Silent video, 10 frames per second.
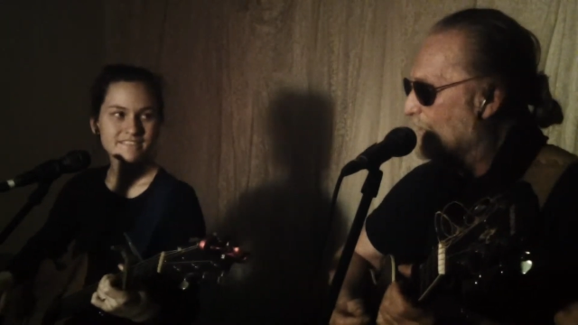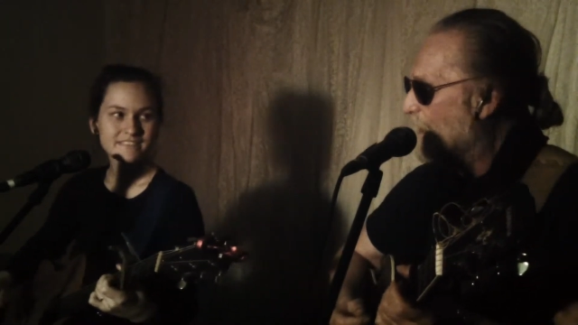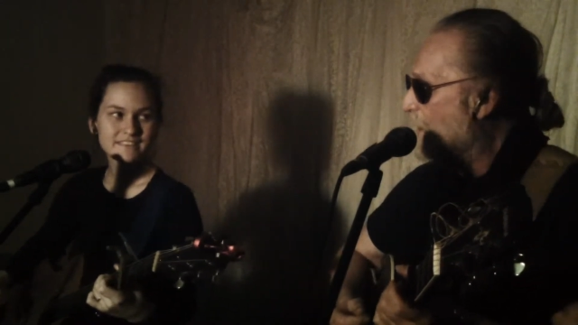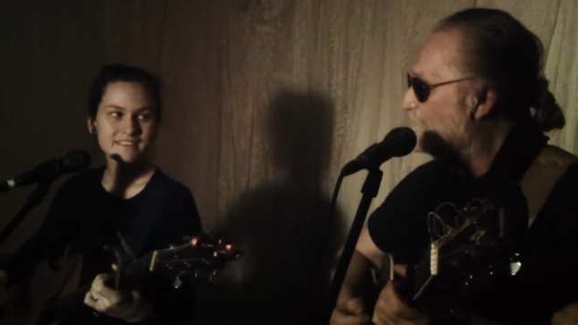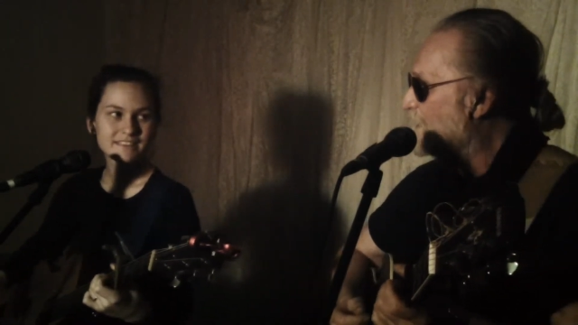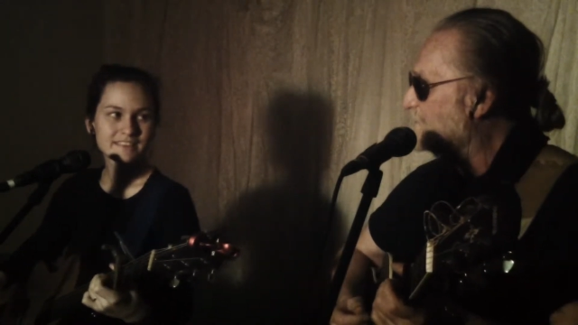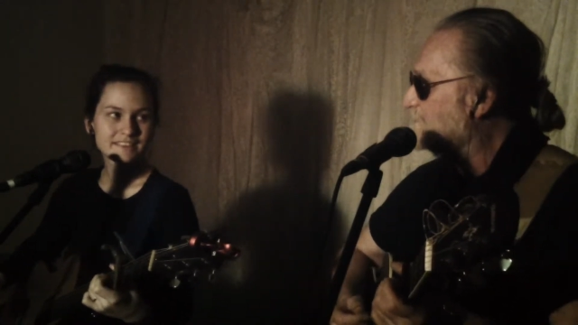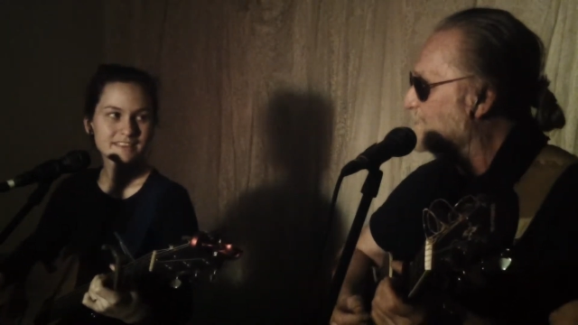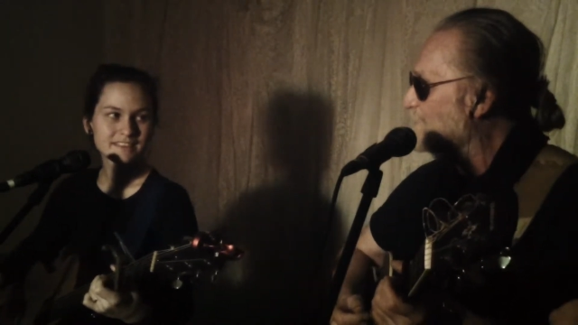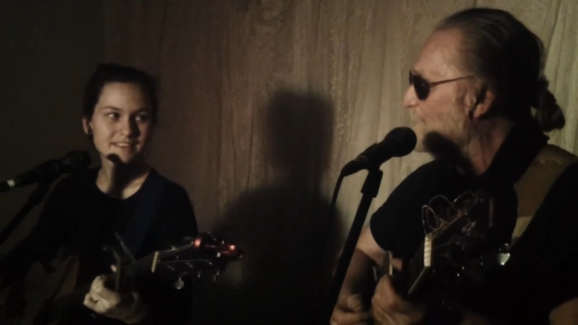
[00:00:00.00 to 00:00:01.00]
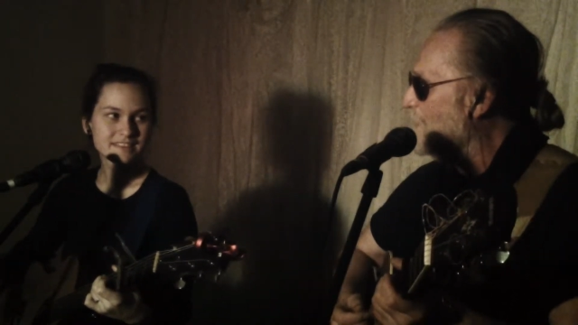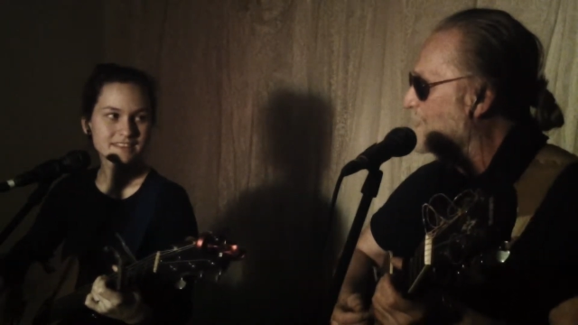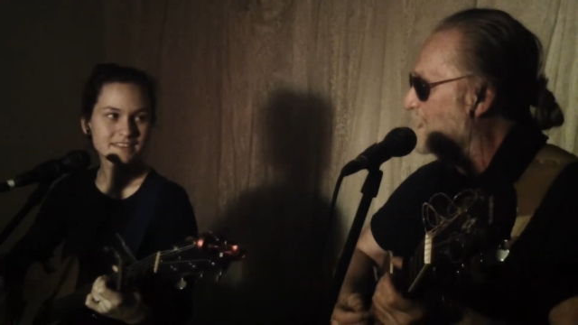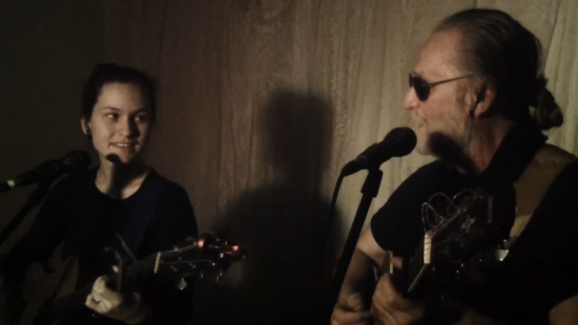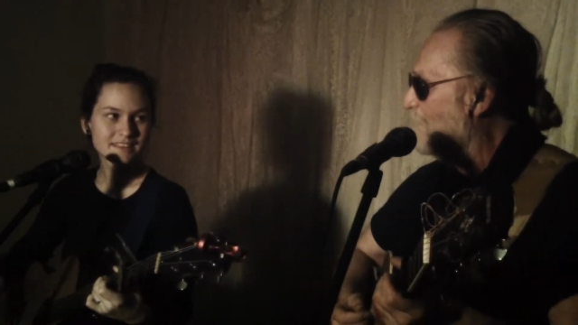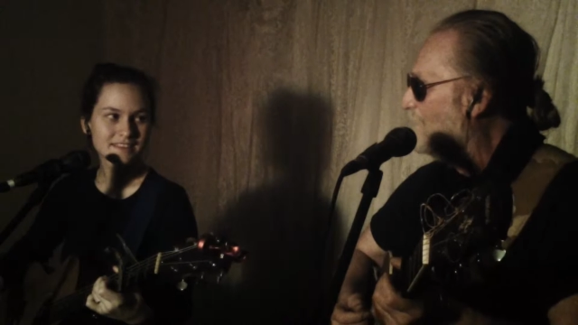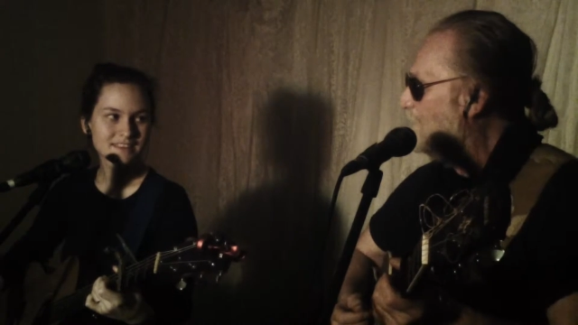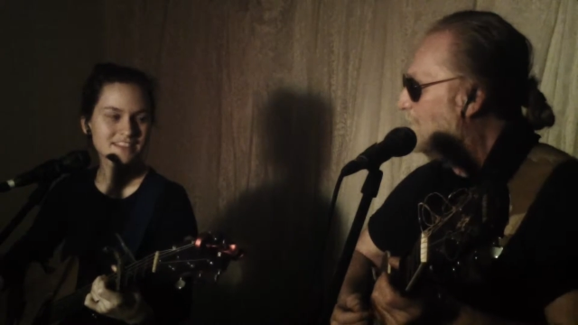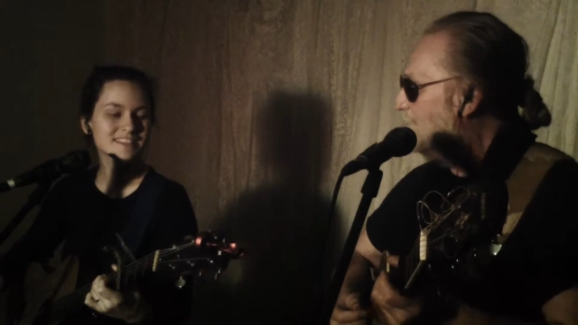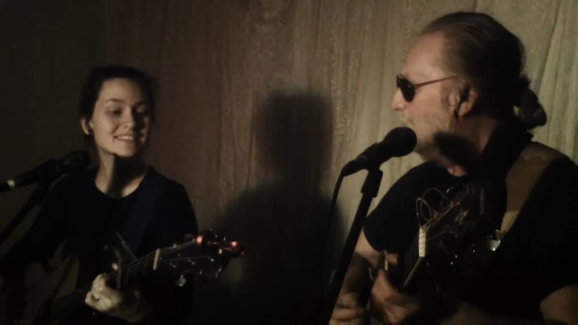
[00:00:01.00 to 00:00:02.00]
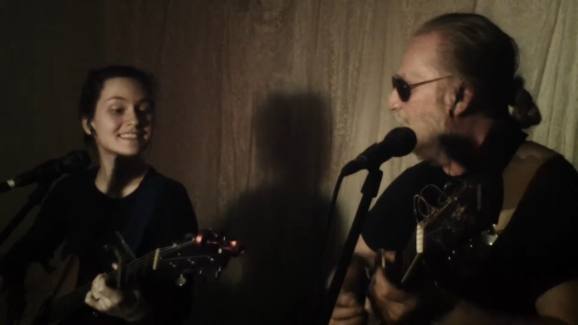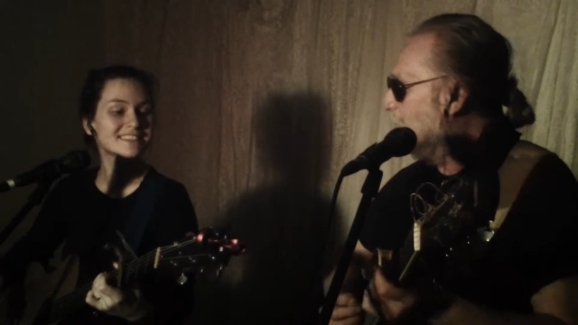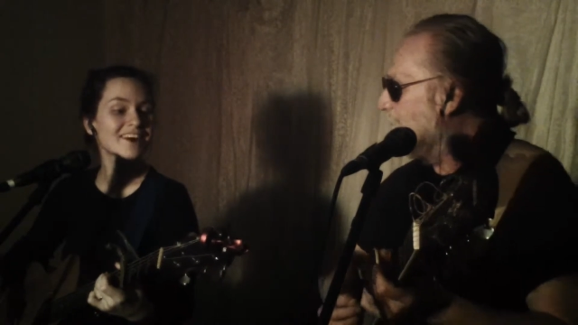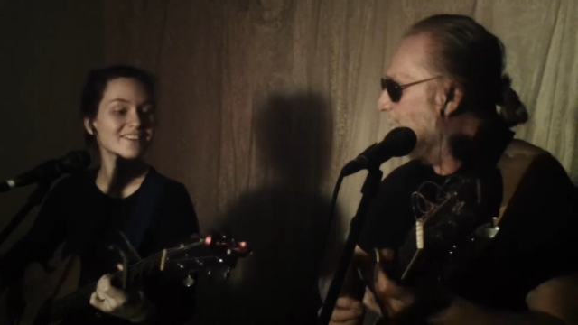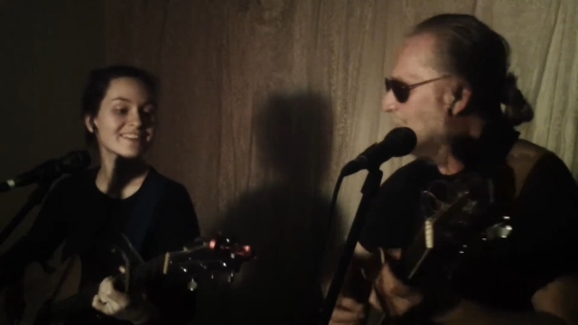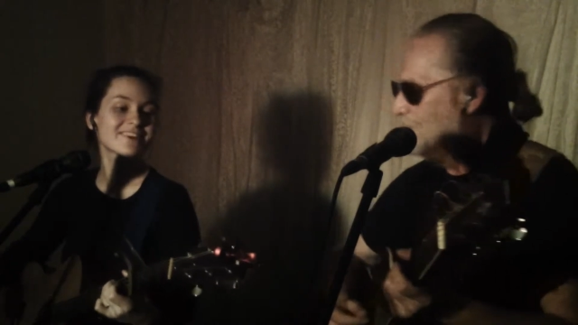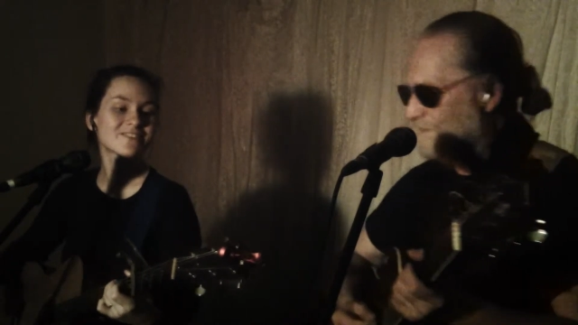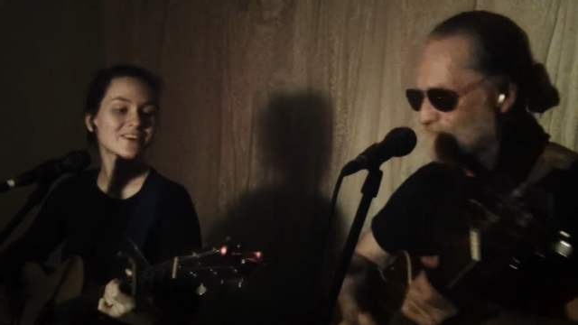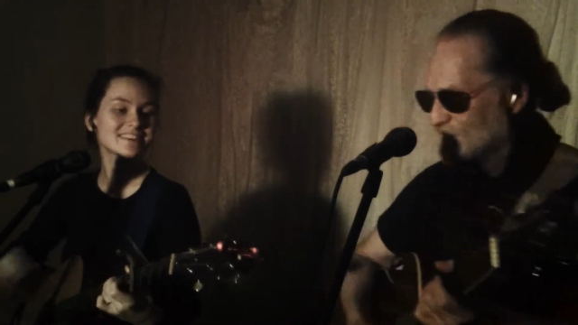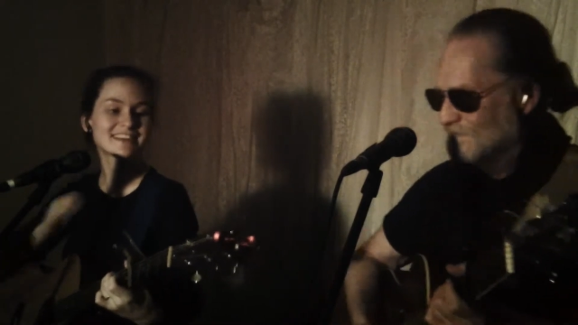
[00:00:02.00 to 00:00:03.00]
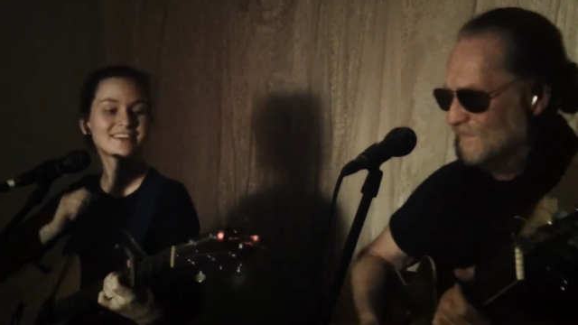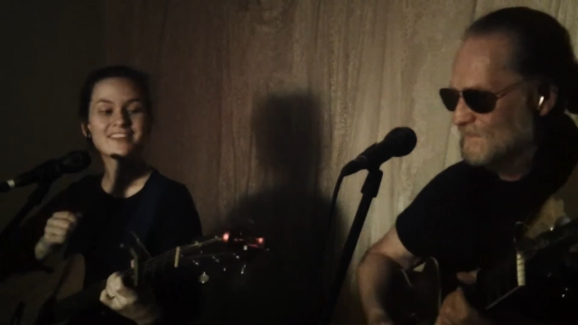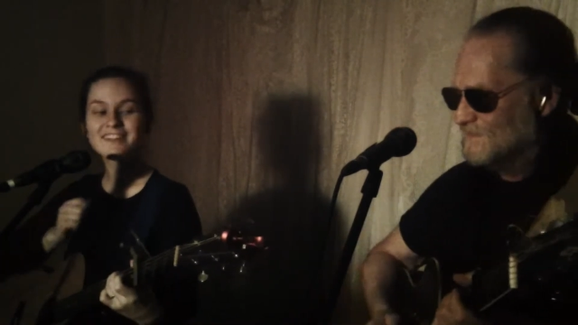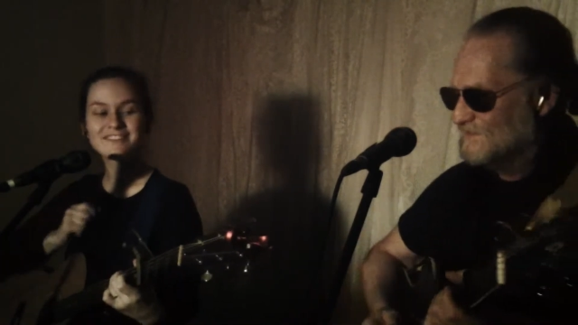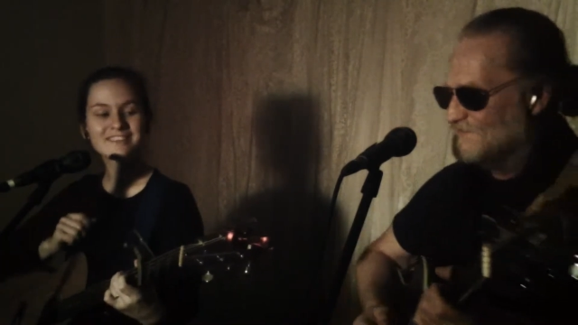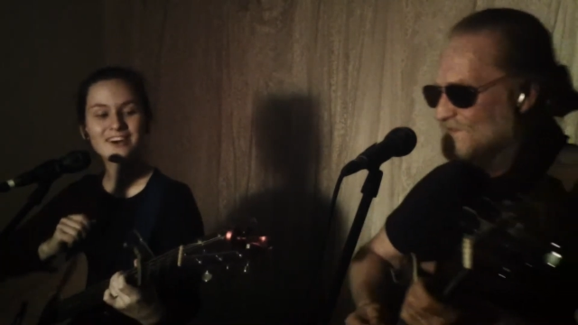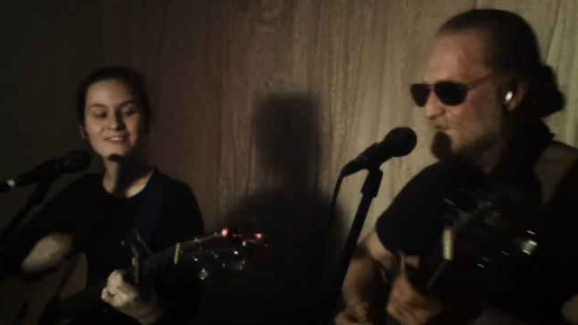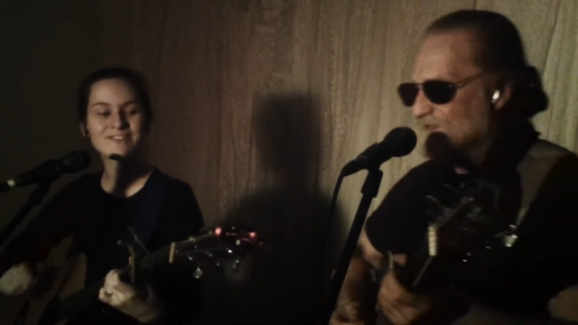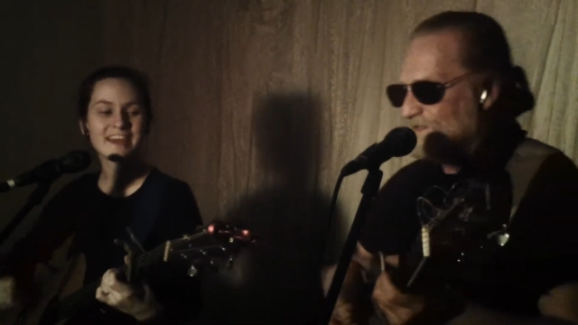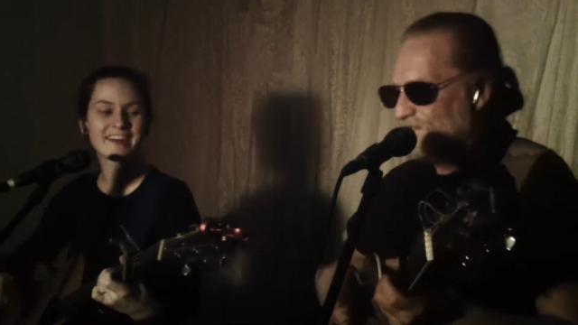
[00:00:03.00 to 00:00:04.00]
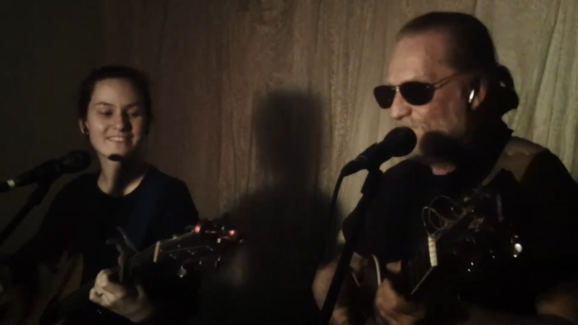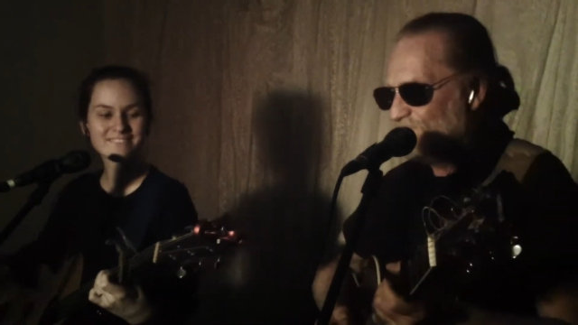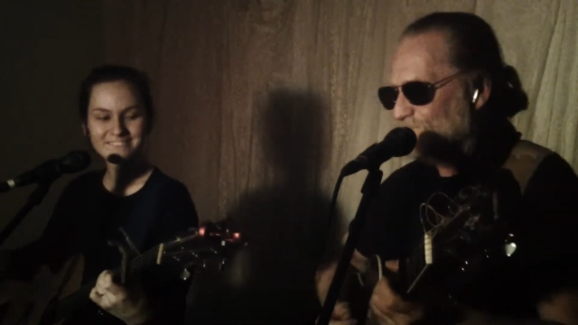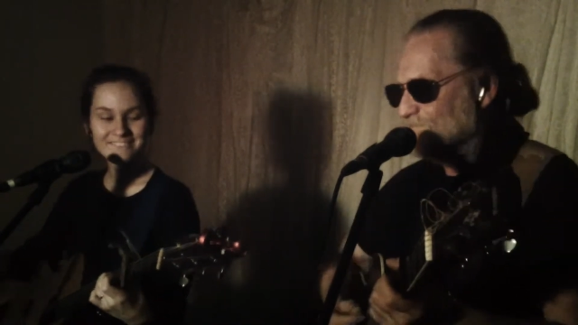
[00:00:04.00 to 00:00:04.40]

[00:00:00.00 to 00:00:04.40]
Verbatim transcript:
Speaker 1: Well, how fast do you want to go?
Speaker 2: Just start with your voice and it'll go from there.